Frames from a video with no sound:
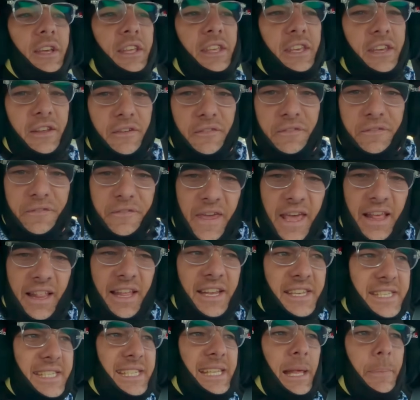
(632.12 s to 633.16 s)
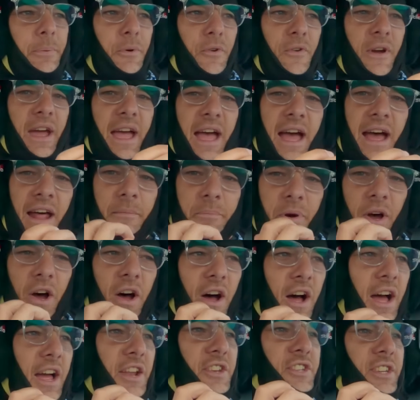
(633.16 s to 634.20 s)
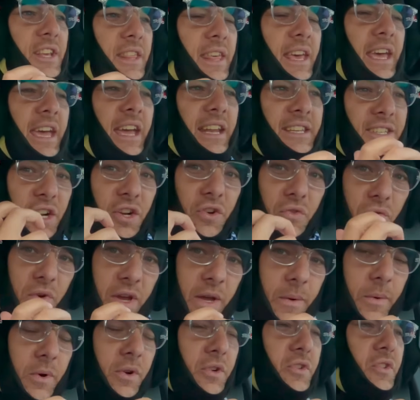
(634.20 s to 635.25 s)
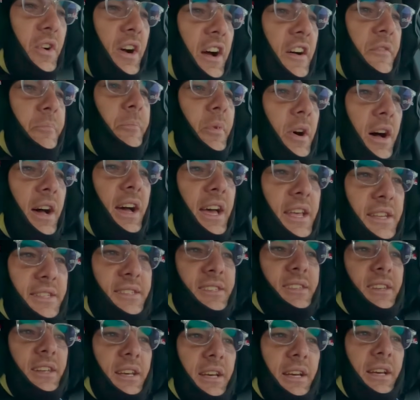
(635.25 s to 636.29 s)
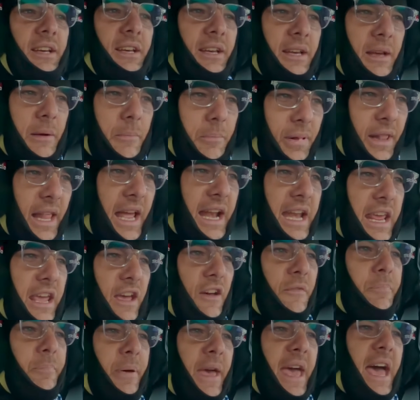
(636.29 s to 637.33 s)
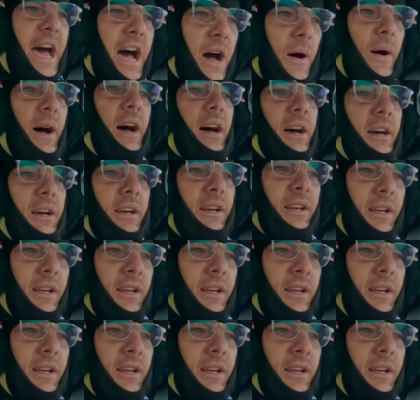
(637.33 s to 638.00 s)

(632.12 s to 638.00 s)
You can feel it slip around behind you there. It's got a rear-wheel drive bias, plenty of power,